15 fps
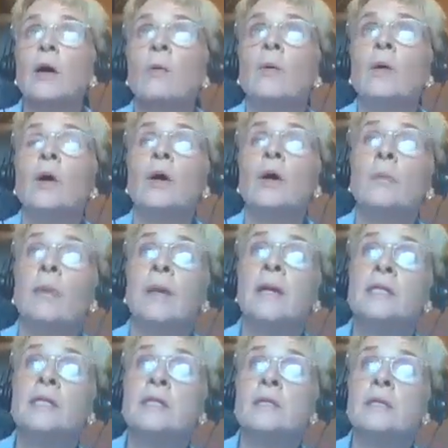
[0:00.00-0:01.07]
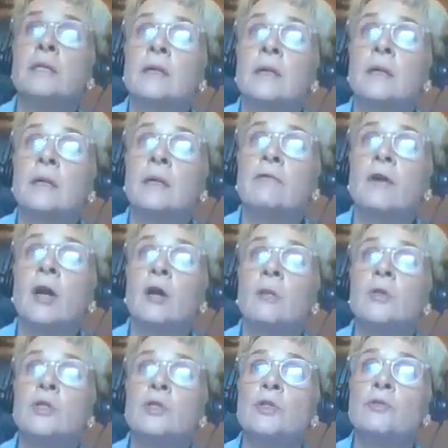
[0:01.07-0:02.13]
workplace
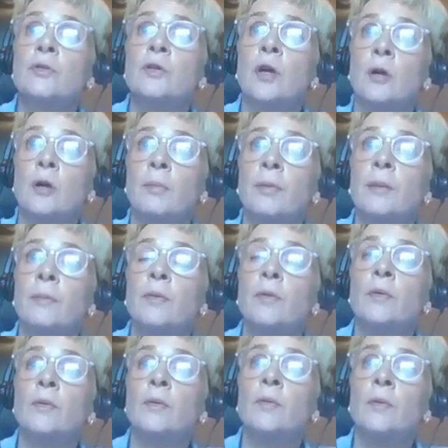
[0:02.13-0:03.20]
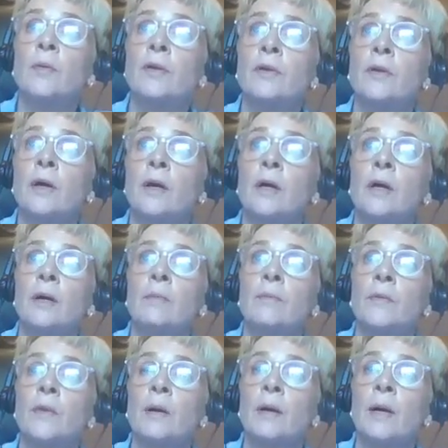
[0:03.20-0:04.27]
environments for young people with
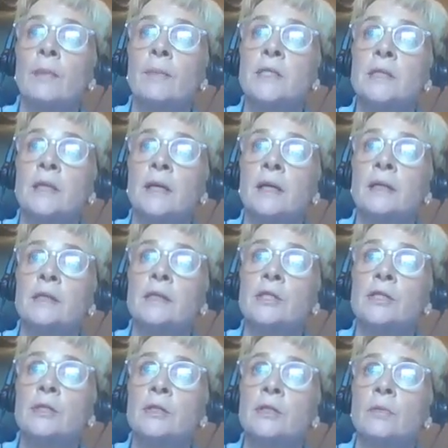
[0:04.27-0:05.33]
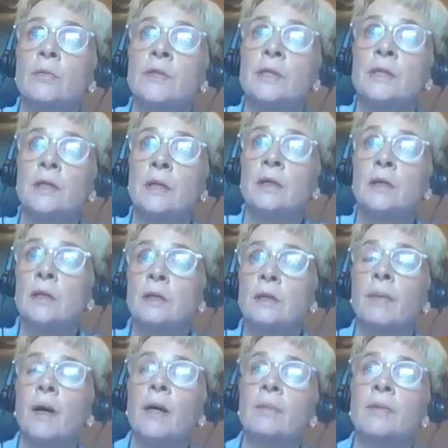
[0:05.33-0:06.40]
MSK conditions, and we did a
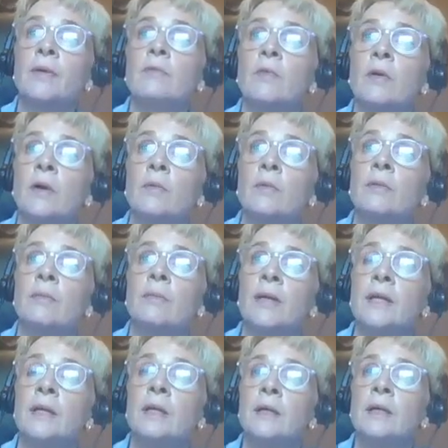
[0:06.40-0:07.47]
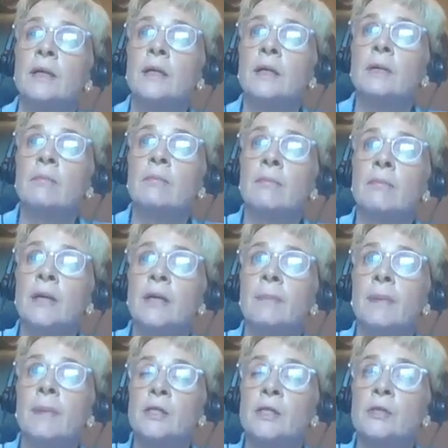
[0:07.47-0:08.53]
combined bit of work with many
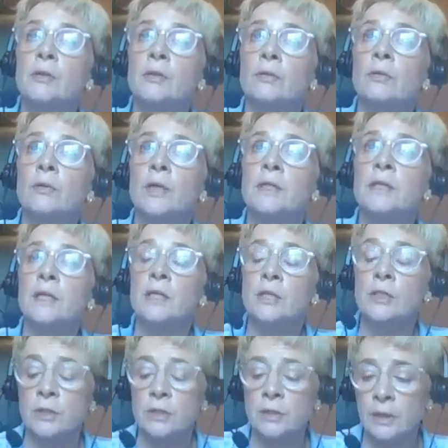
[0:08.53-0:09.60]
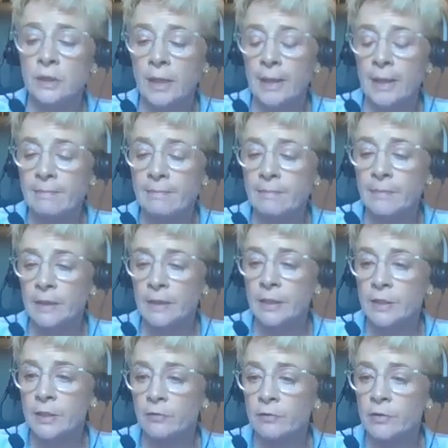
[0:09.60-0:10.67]
patient organisations and
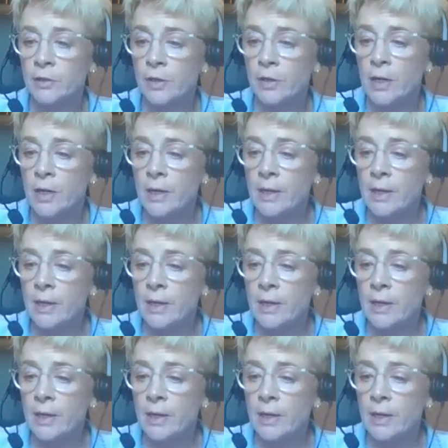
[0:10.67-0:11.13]
yourself, Sue,